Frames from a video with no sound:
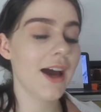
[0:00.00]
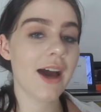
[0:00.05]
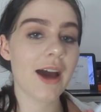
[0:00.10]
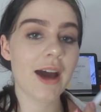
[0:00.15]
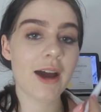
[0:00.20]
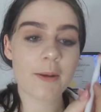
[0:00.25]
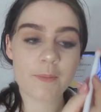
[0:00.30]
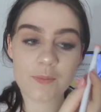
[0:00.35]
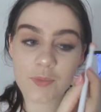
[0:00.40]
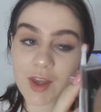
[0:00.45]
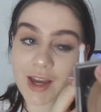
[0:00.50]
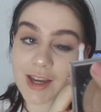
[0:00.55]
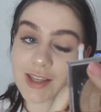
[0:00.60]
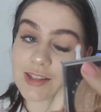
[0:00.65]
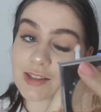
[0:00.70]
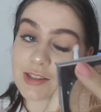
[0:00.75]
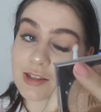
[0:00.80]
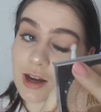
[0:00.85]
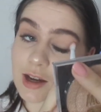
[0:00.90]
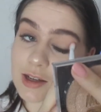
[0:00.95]
I
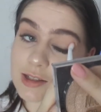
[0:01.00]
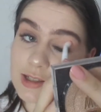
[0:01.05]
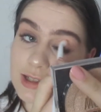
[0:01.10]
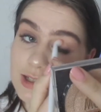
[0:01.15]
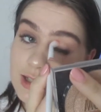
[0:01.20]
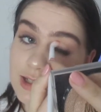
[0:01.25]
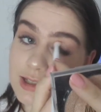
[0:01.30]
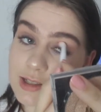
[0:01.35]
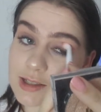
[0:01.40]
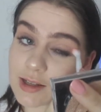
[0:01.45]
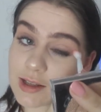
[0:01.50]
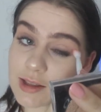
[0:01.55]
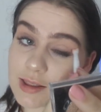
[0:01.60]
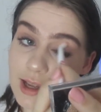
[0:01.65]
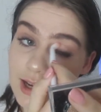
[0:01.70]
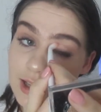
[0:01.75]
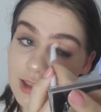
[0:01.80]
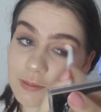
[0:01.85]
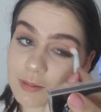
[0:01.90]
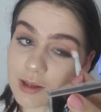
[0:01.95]
started in
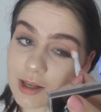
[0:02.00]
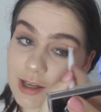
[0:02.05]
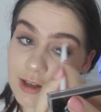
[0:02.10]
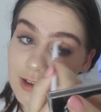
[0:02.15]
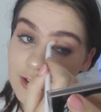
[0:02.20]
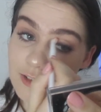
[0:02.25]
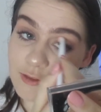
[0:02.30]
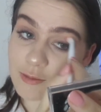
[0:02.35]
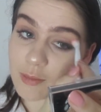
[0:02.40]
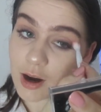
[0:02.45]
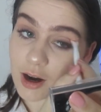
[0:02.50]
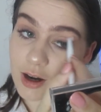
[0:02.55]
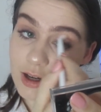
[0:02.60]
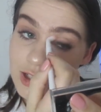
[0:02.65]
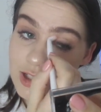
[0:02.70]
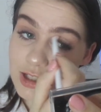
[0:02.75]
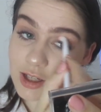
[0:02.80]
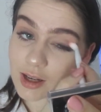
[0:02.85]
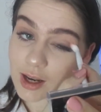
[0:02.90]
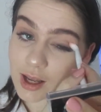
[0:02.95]
like the beginning of
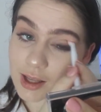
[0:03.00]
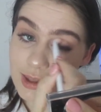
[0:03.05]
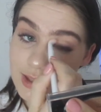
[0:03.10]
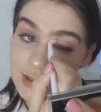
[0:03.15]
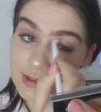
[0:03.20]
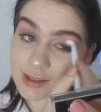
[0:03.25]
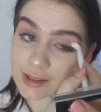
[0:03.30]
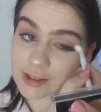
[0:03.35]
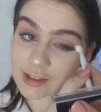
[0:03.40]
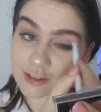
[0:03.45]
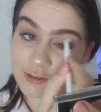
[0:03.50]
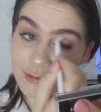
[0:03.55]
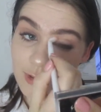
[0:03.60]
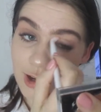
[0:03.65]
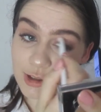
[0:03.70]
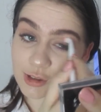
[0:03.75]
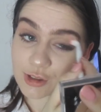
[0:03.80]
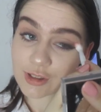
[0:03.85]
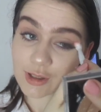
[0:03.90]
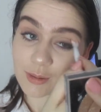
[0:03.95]
March, on like the 6th of
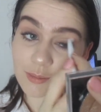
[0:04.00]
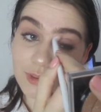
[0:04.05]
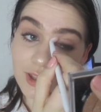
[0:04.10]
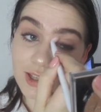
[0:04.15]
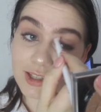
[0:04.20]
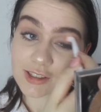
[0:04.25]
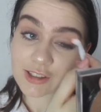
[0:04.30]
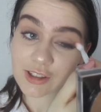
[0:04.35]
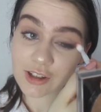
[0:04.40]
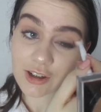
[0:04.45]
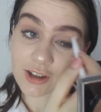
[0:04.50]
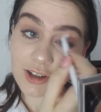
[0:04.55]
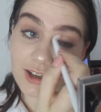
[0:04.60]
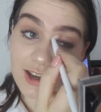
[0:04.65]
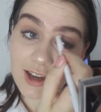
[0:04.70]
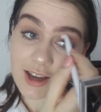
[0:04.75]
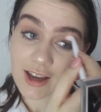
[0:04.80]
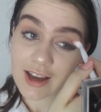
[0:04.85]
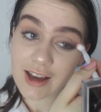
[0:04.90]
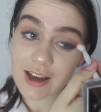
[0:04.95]
March or something, so
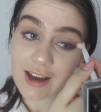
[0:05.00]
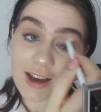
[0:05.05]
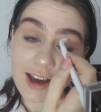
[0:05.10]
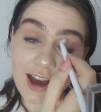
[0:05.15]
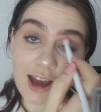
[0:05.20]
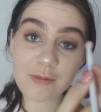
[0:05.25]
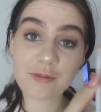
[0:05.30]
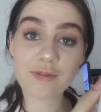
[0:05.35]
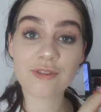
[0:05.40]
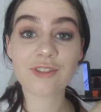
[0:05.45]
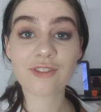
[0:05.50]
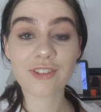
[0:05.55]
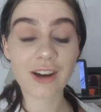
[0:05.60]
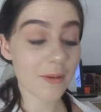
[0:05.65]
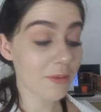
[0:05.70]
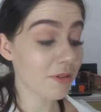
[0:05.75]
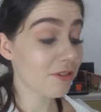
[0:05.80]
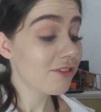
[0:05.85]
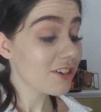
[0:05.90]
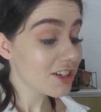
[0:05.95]
I'm
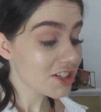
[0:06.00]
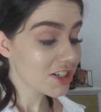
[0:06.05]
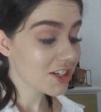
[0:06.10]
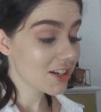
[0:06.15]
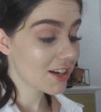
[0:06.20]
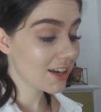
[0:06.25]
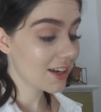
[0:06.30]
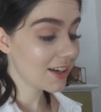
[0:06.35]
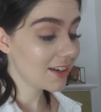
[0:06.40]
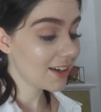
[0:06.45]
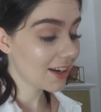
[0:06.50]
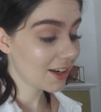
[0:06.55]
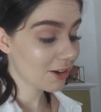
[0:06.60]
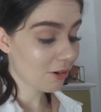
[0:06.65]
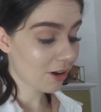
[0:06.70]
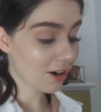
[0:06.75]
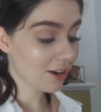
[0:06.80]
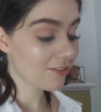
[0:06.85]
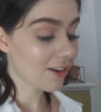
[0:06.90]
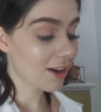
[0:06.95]
officially a
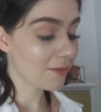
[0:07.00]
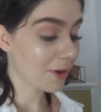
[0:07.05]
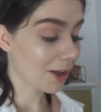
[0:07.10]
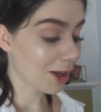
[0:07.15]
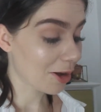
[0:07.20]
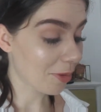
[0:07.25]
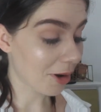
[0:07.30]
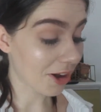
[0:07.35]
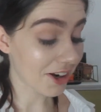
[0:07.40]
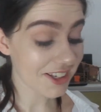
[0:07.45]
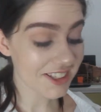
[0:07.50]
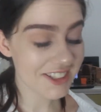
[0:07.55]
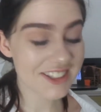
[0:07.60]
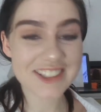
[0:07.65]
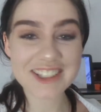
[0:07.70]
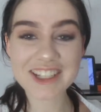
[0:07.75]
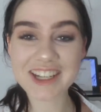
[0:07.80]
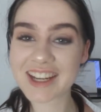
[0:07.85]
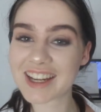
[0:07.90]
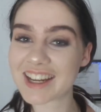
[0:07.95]
qualified makeup
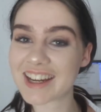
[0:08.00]
artist.